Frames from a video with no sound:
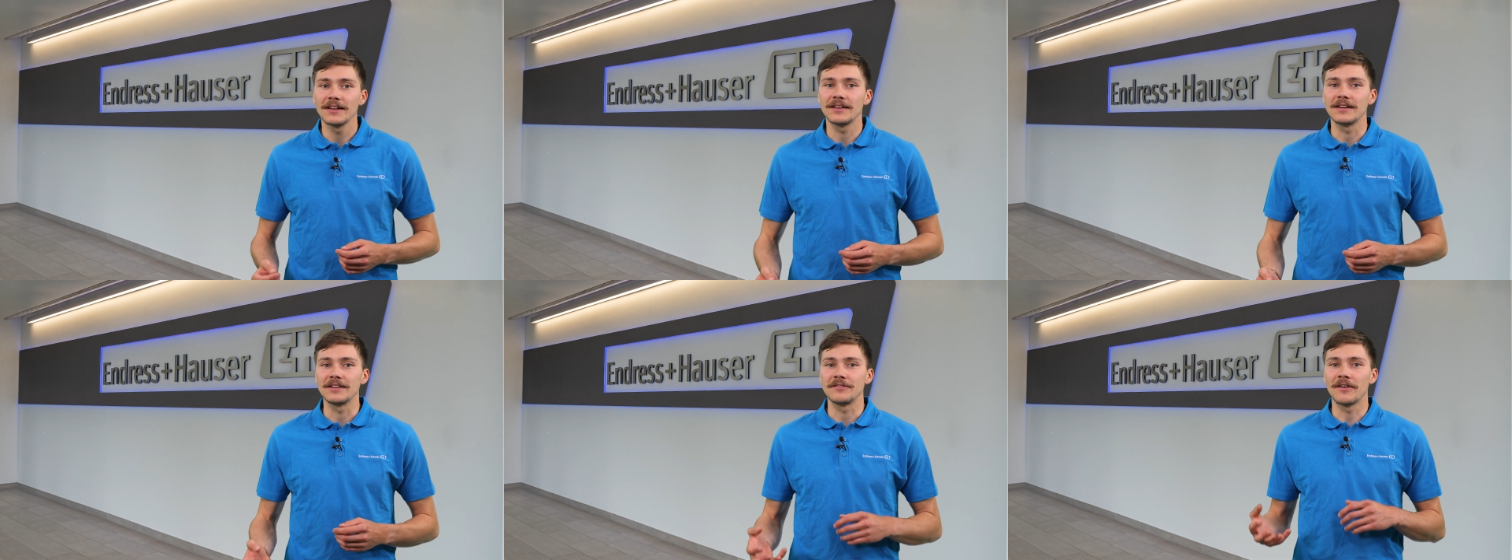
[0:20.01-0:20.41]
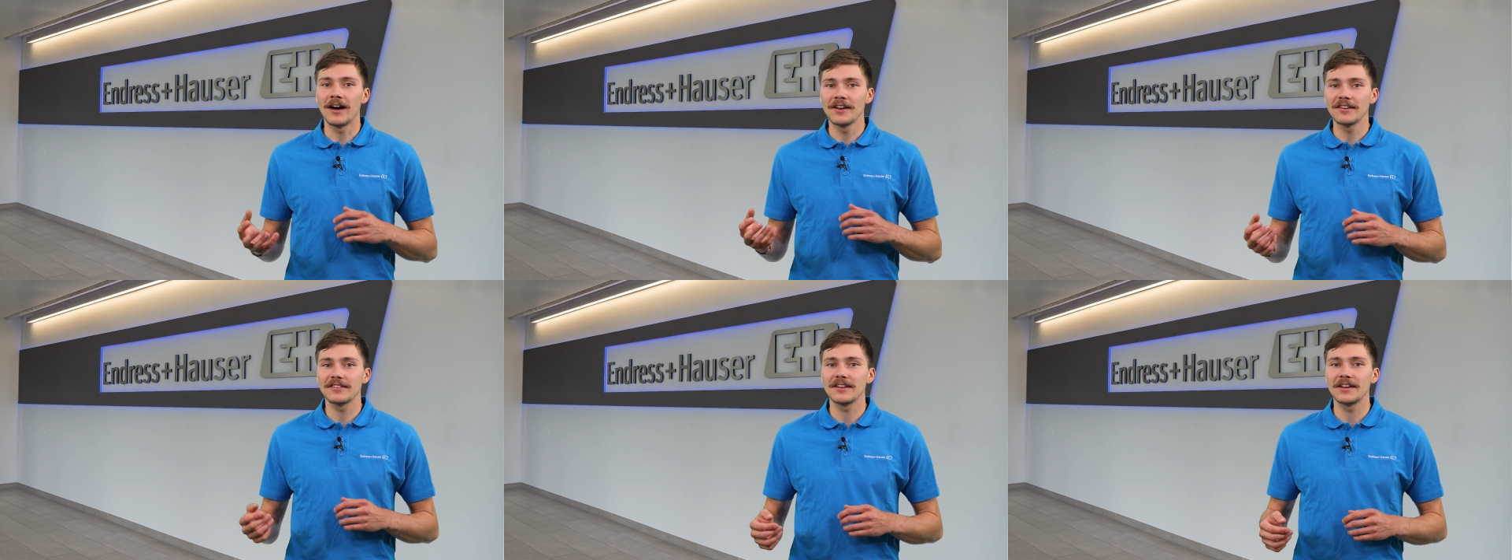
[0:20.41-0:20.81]
the
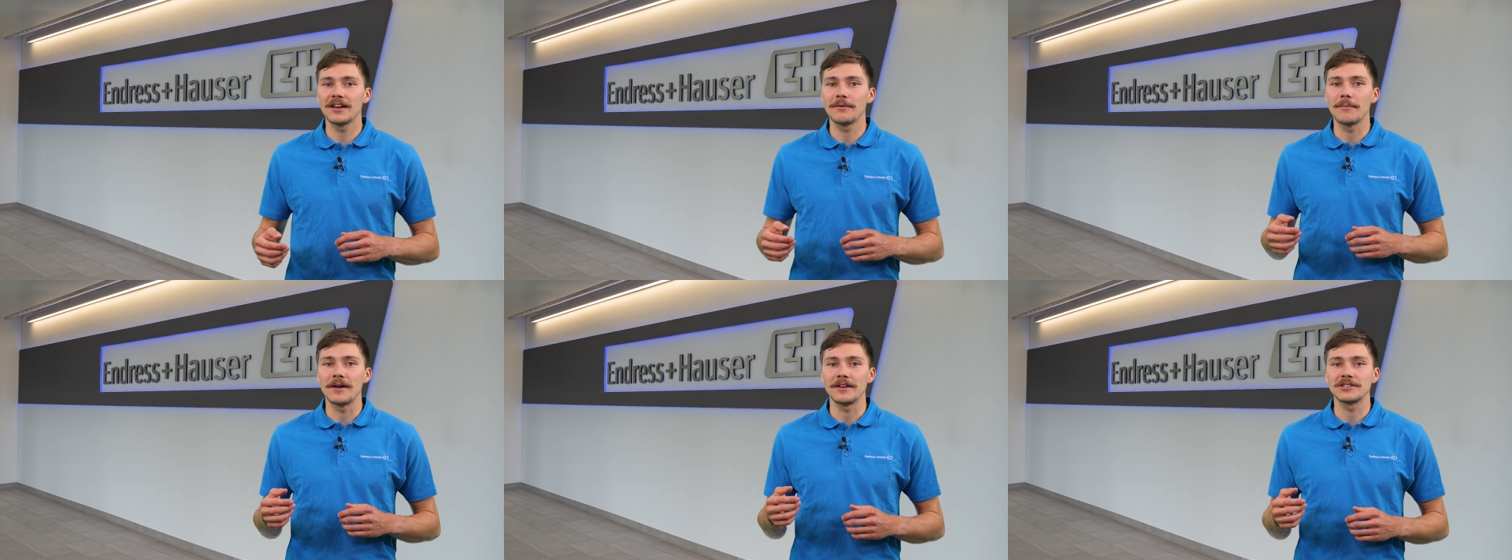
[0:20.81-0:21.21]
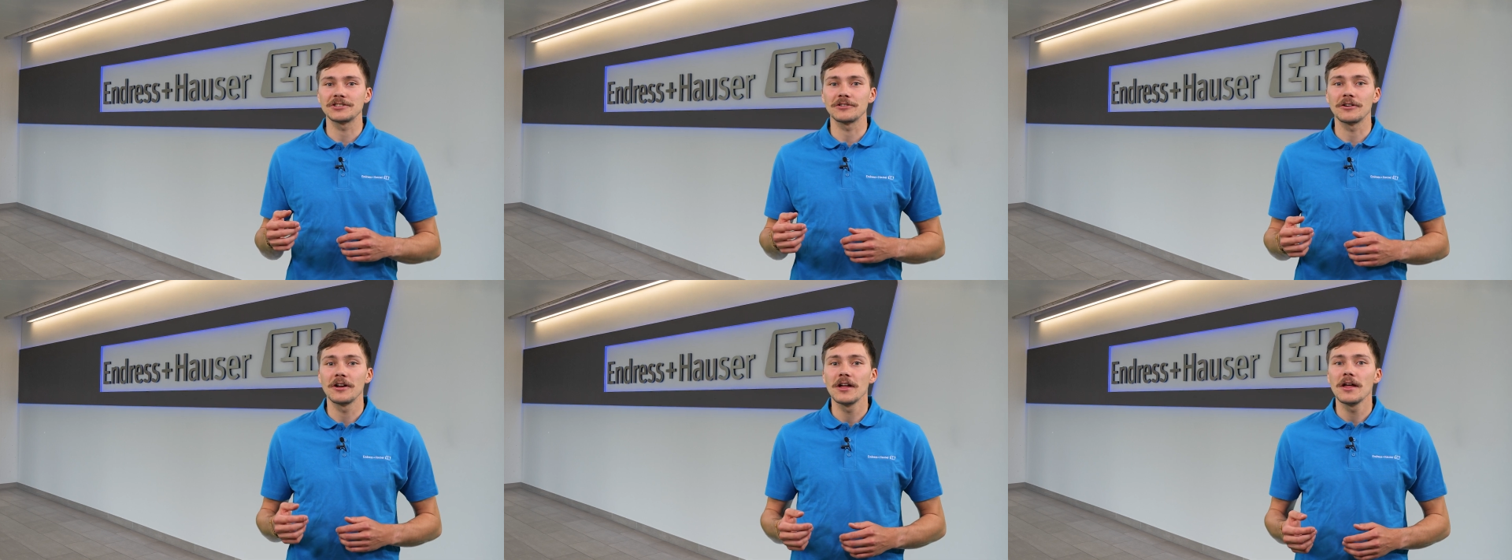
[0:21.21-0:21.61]
Advanced Data
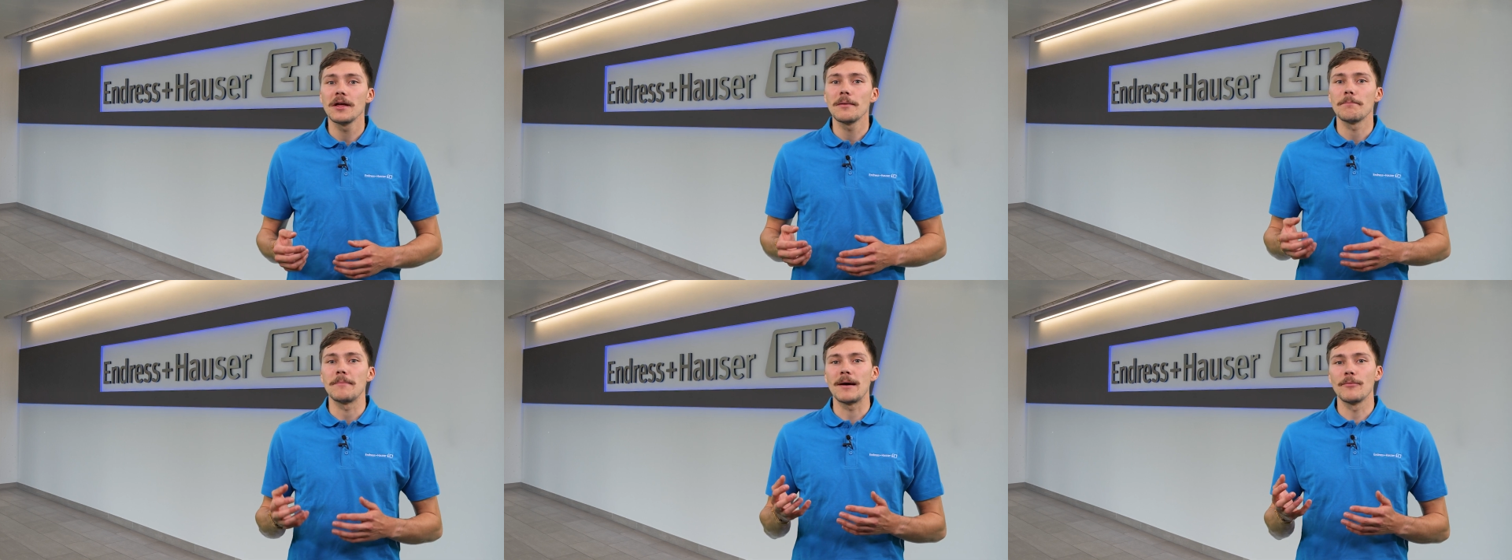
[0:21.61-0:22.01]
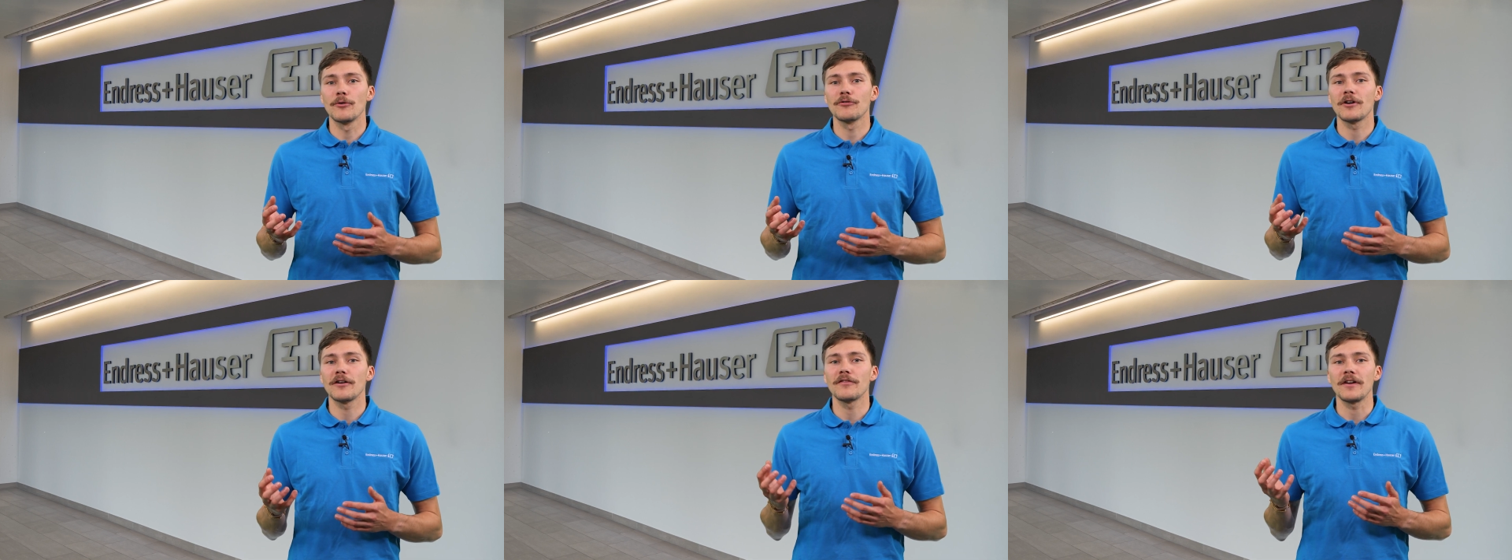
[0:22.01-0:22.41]
Manager
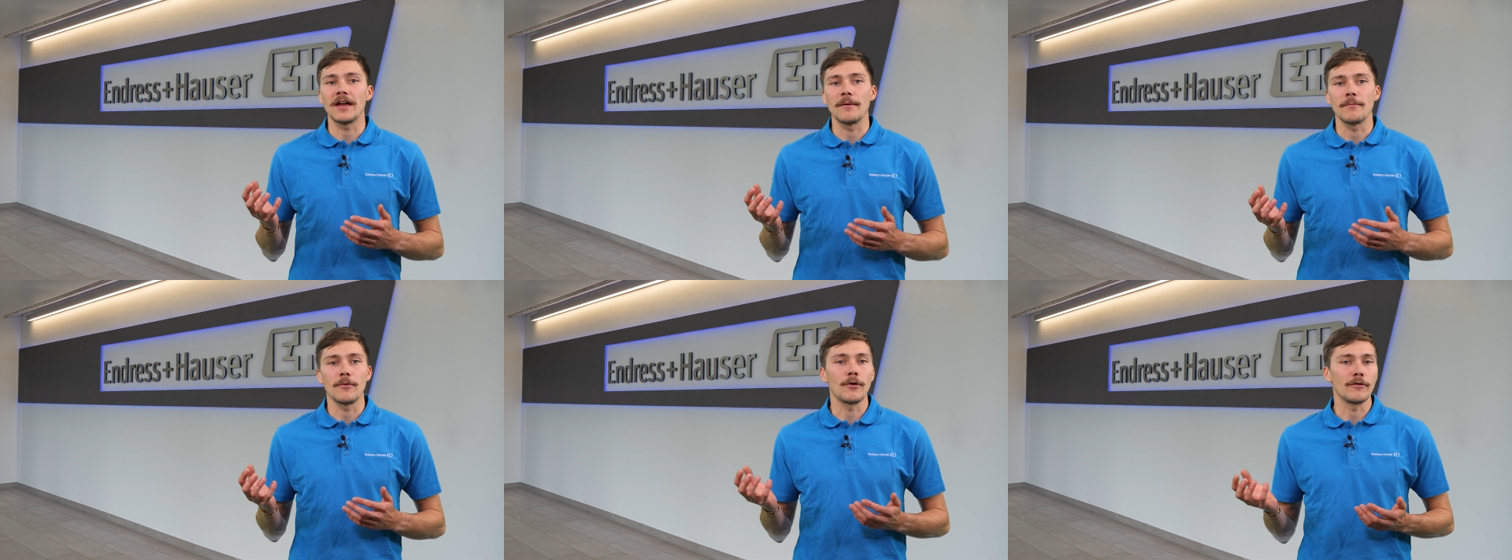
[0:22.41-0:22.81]
Memograph M